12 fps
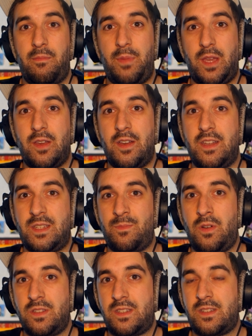because
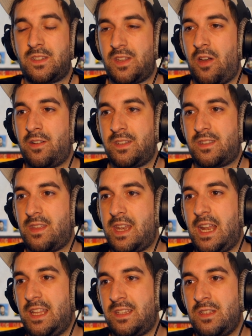most songs that
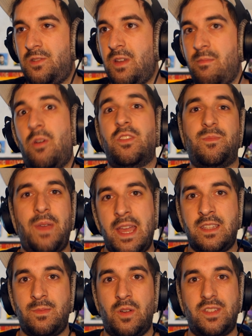I listen to and most
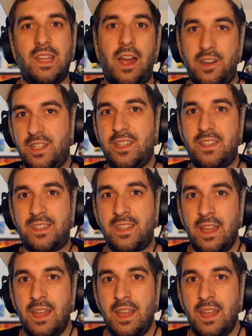bands, most artists